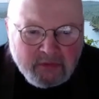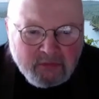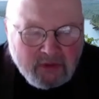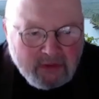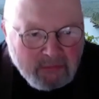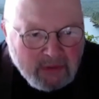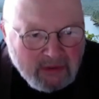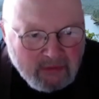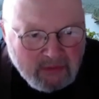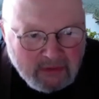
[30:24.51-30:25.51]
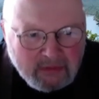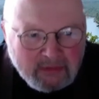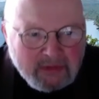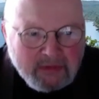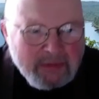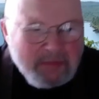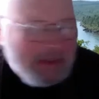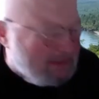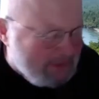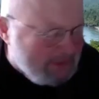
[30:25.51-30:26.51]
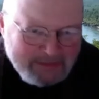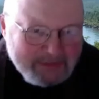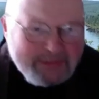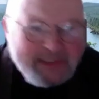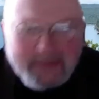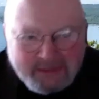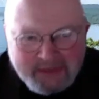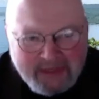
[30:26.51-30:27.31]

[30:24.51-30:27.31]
would admire us, or it's